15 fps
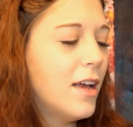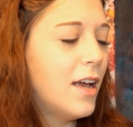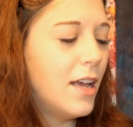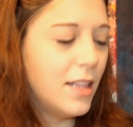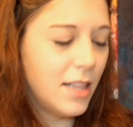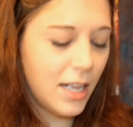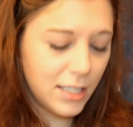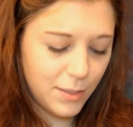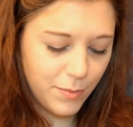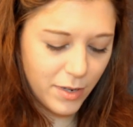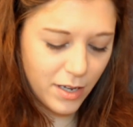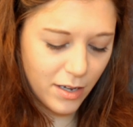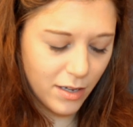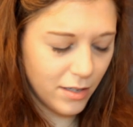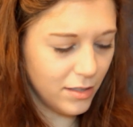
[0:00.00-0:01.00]
And that's
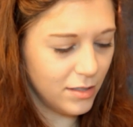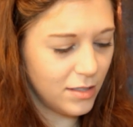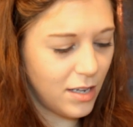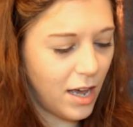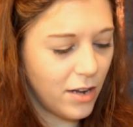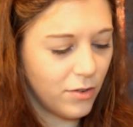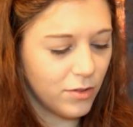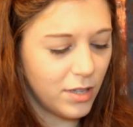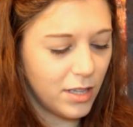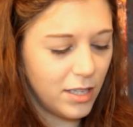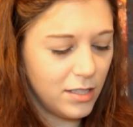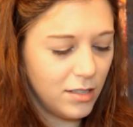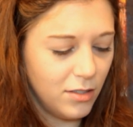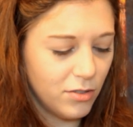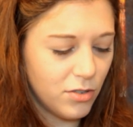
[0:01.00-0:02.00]
because I don't think
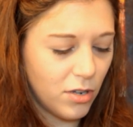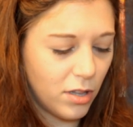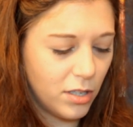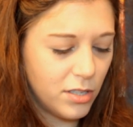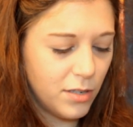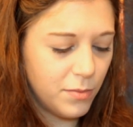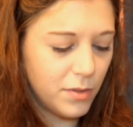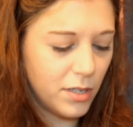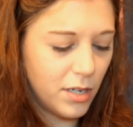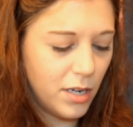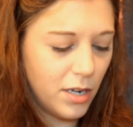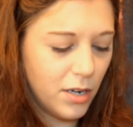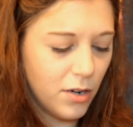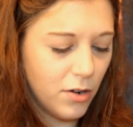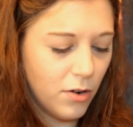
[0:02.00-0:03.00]
these little chocolate chips in
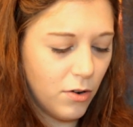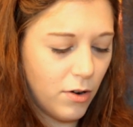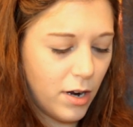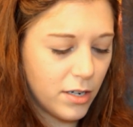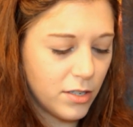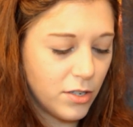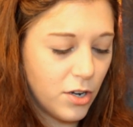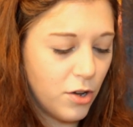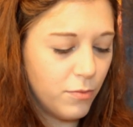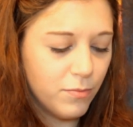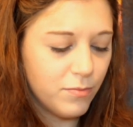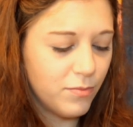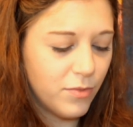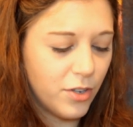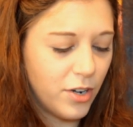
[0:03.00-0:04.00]
here are actually, nope,
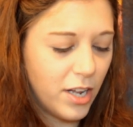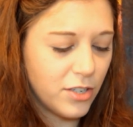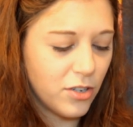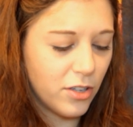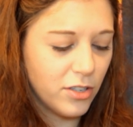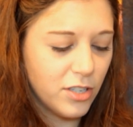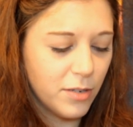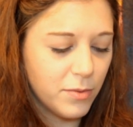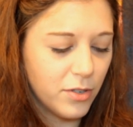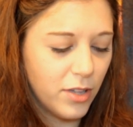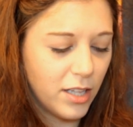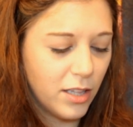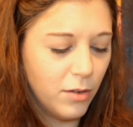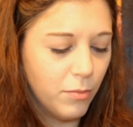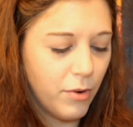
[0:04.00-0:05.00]
they're not chocolate chips. They're
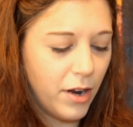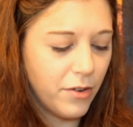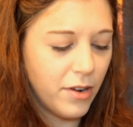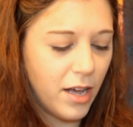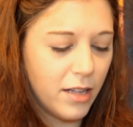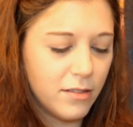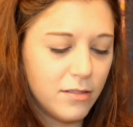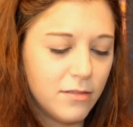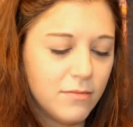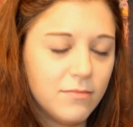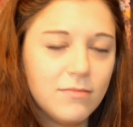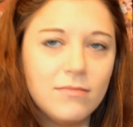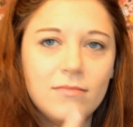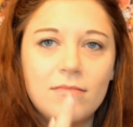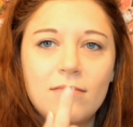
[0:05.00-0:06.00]
like little brown dots.
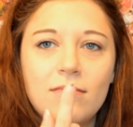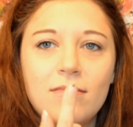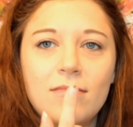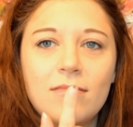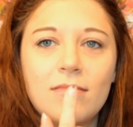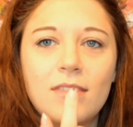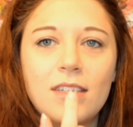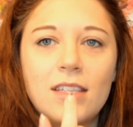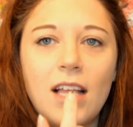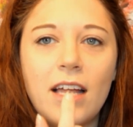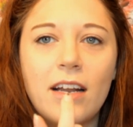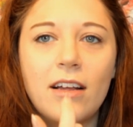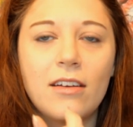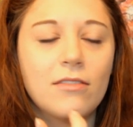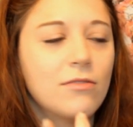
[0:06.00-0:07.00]

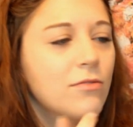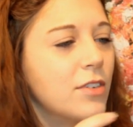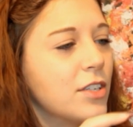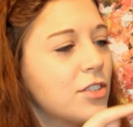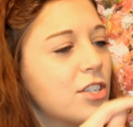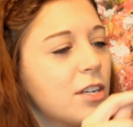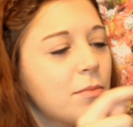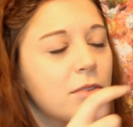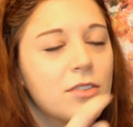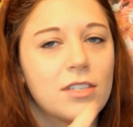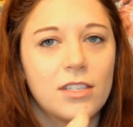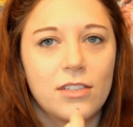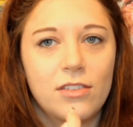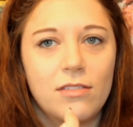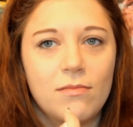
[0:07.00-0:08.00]
Not a real chip. There's
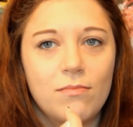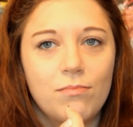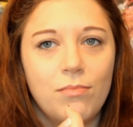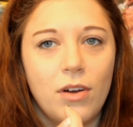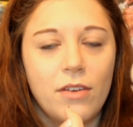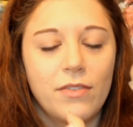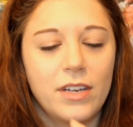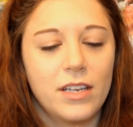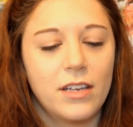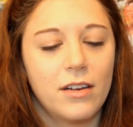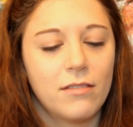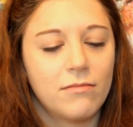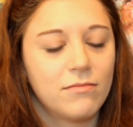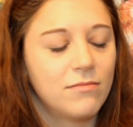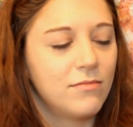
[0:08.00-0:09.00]
still part of it in there.